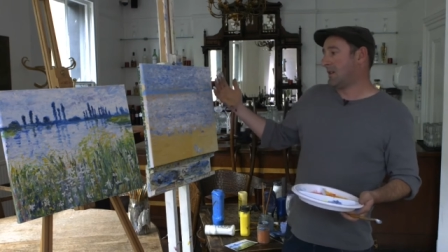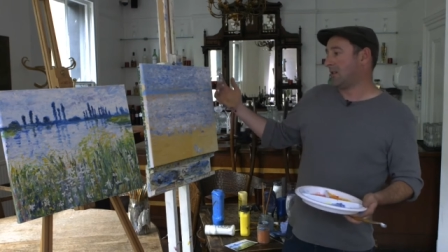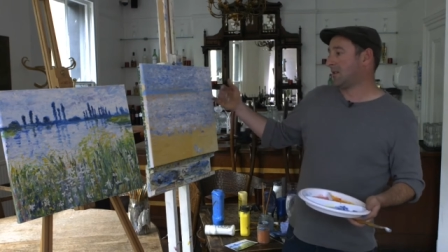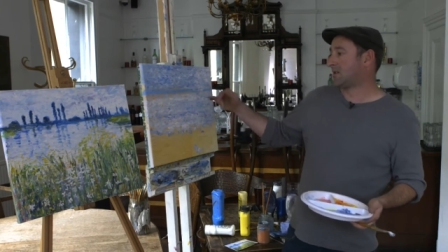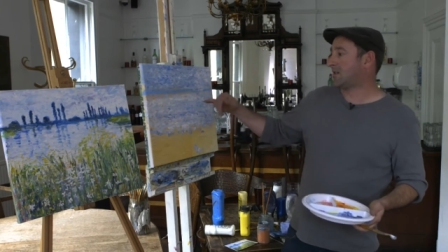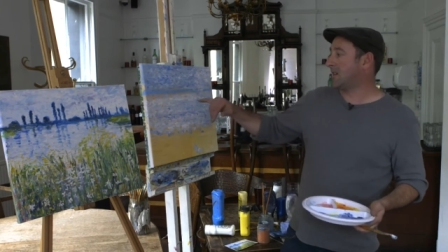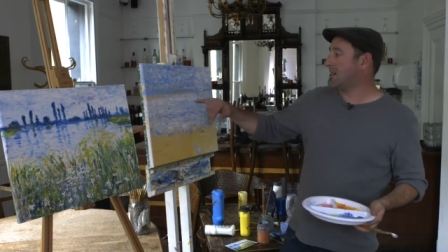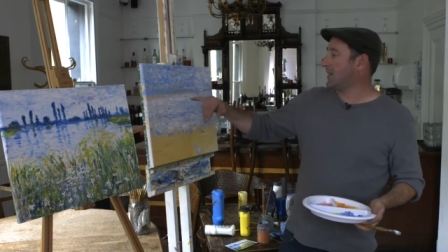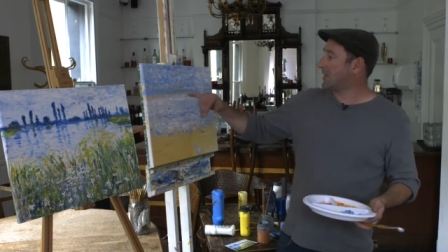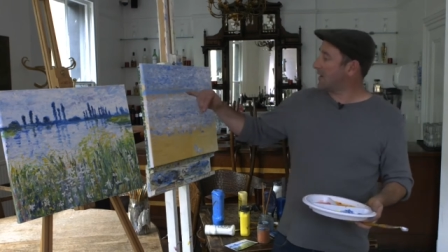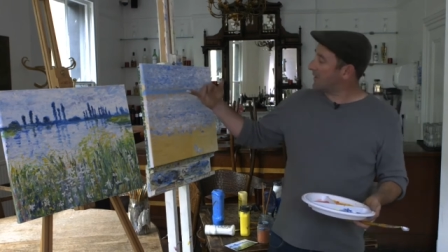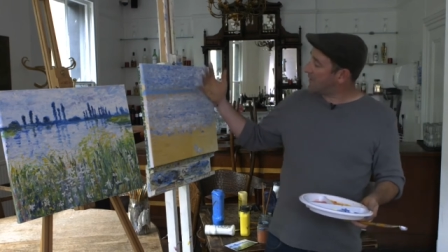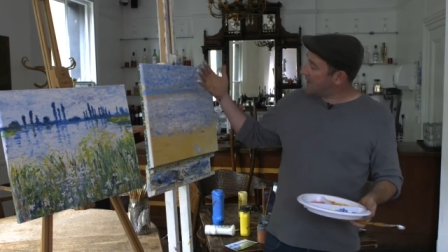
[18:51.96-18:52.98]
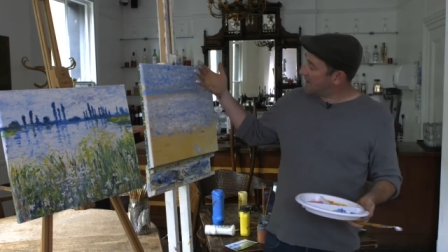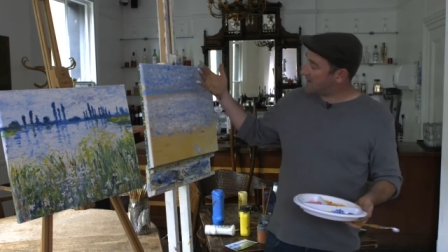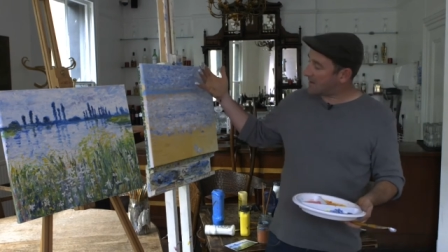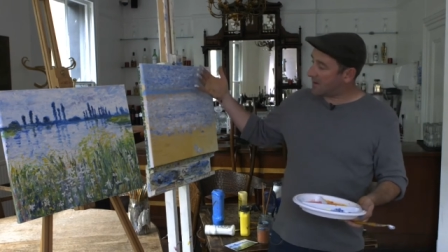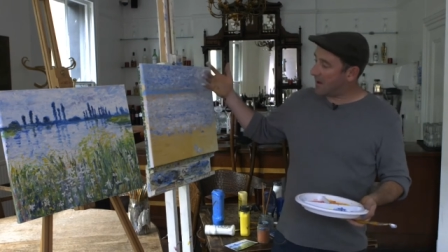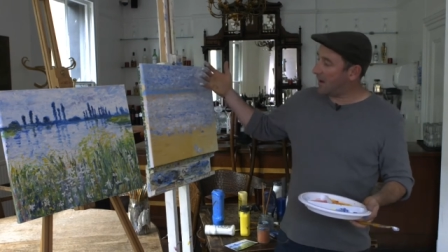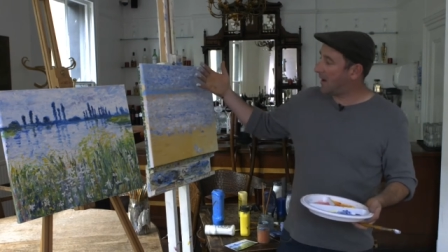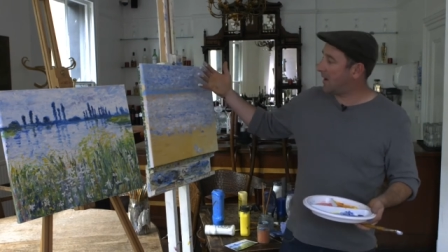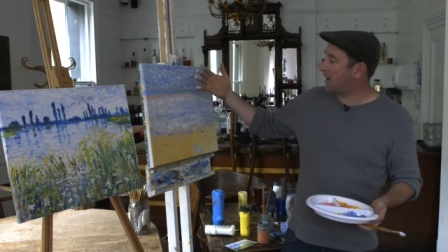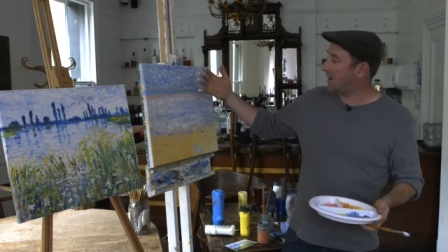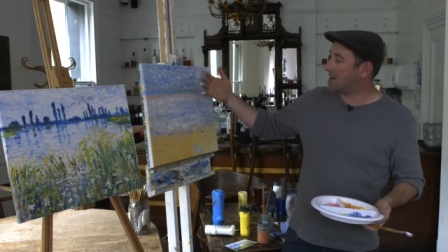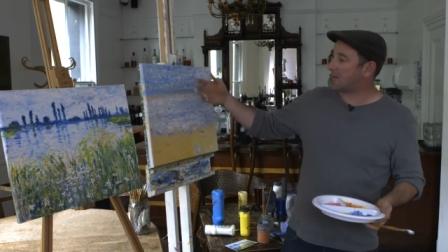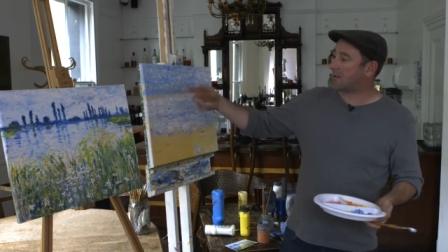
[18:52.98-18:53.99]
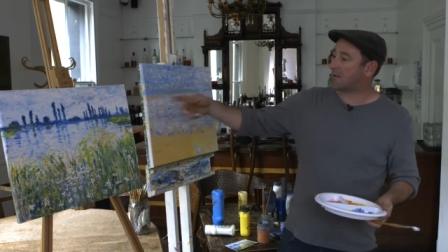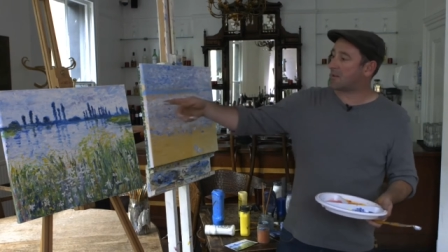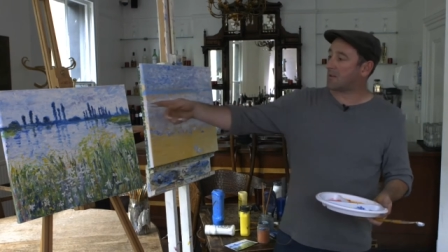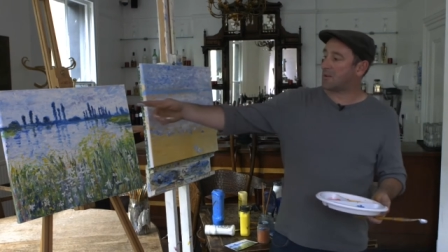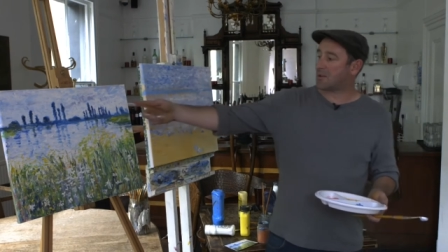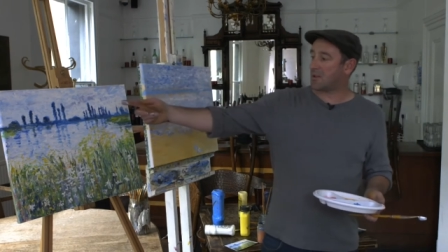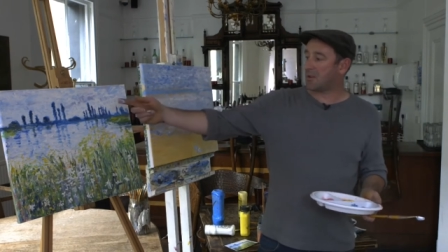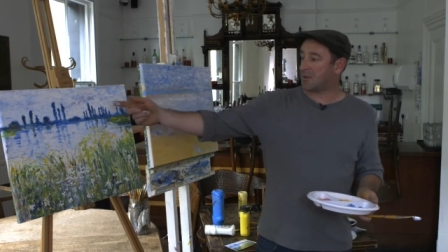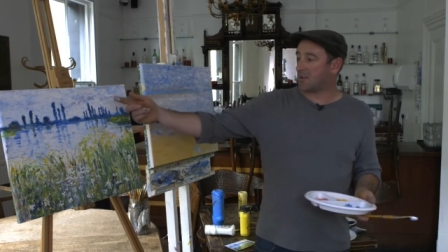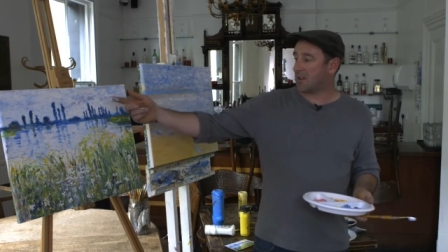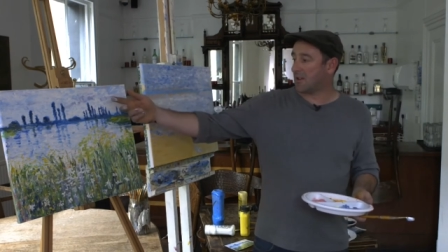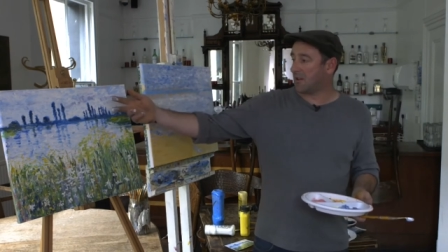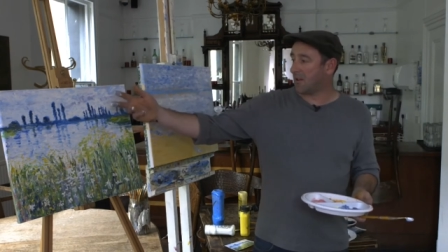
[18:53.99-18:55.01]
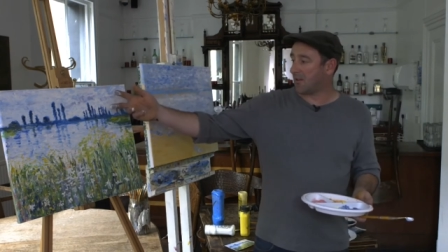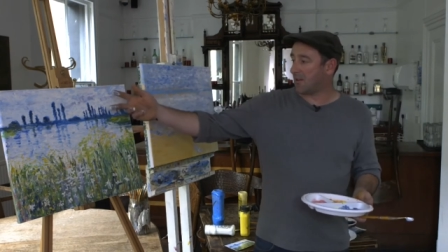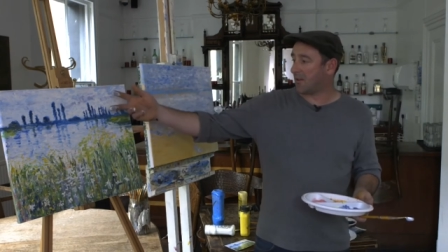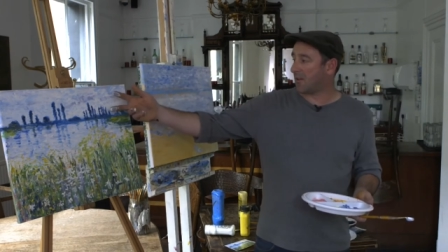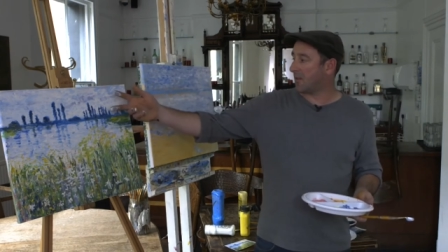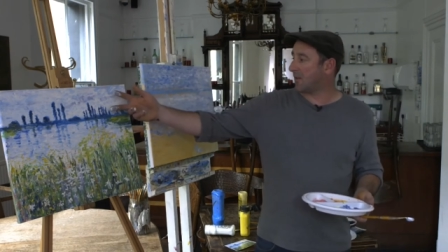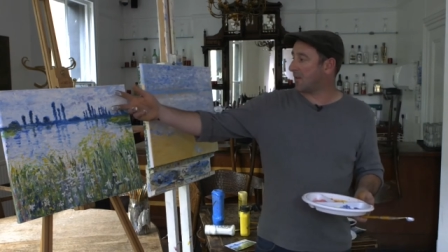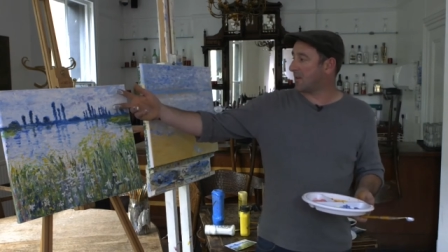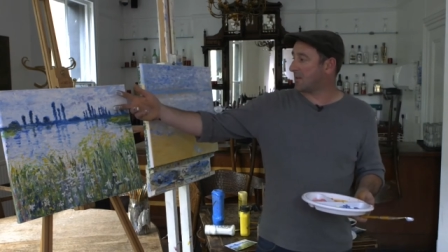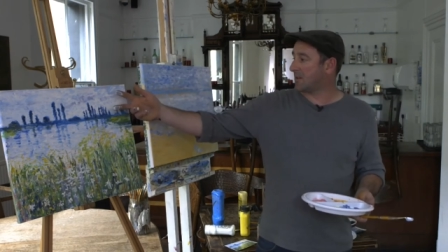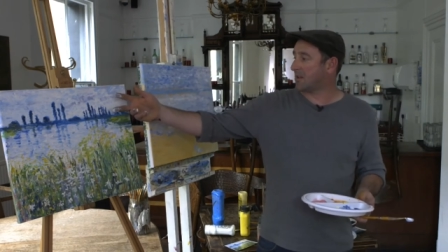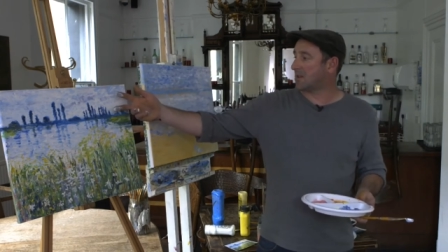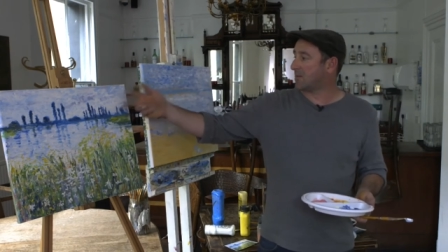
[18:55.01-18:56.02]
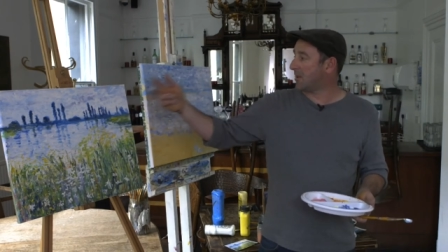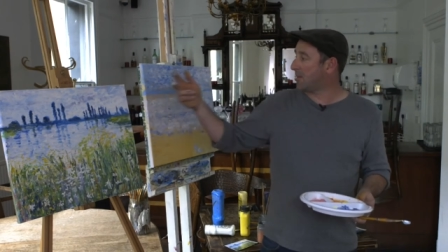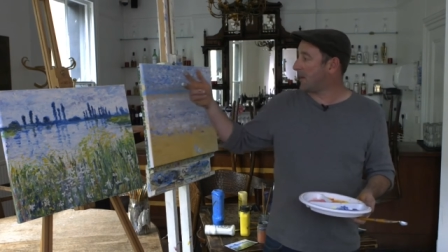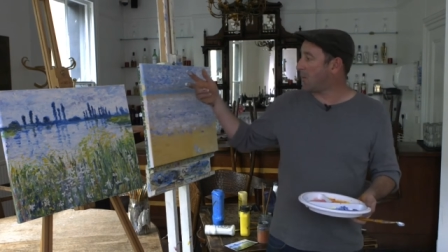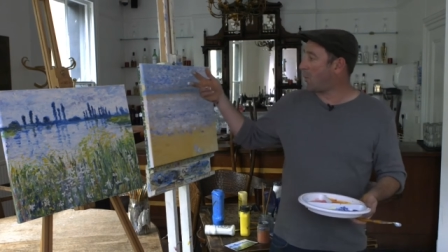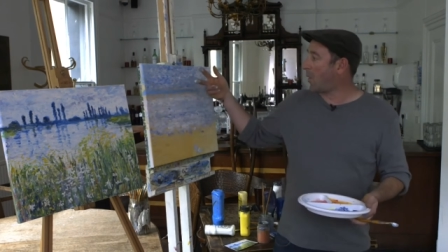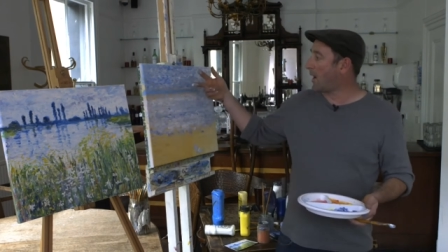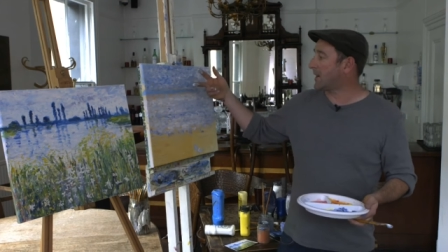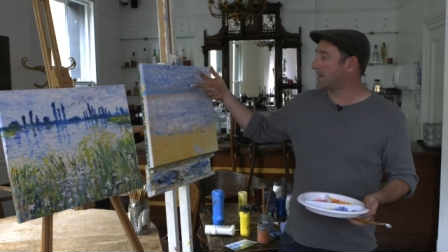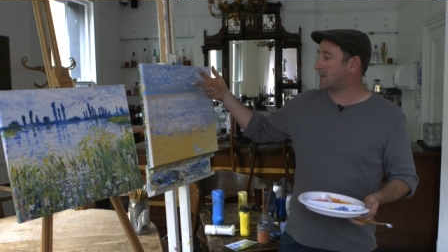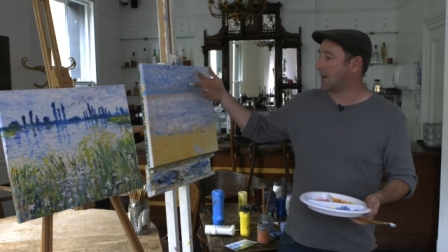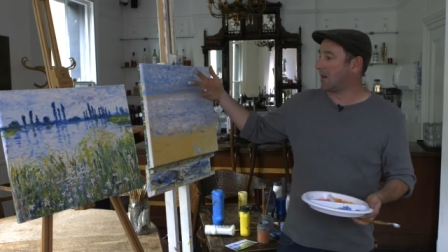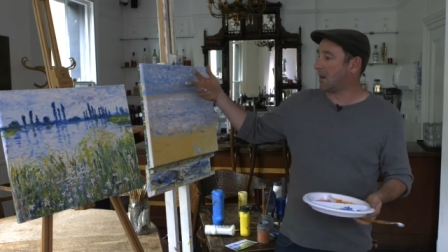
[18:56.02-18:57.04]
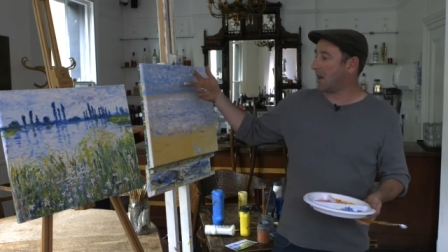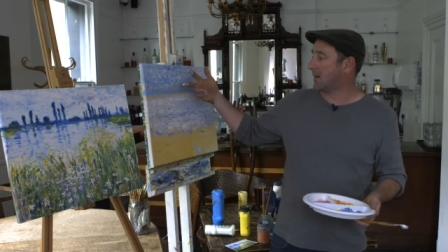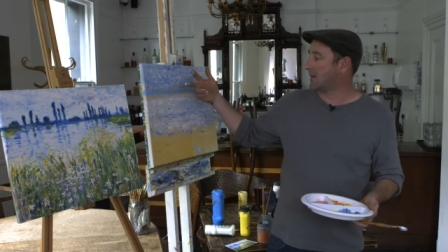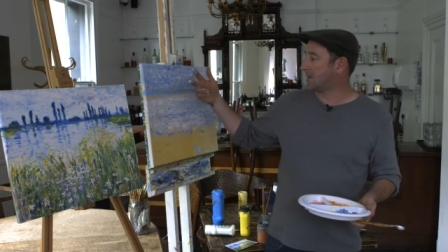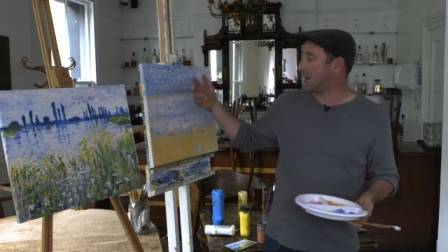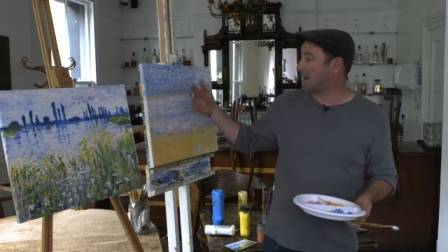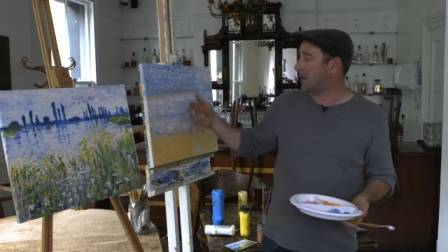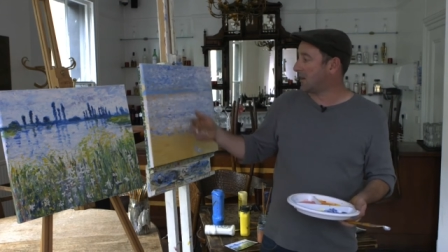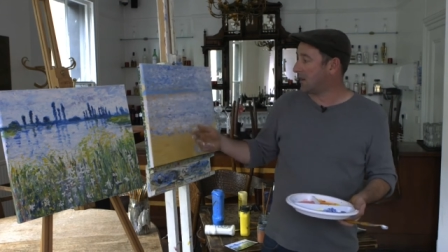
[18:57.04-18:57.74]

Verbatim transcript: you'll see that this, uh, we'll see that this needs to be a bit whiter, lighter,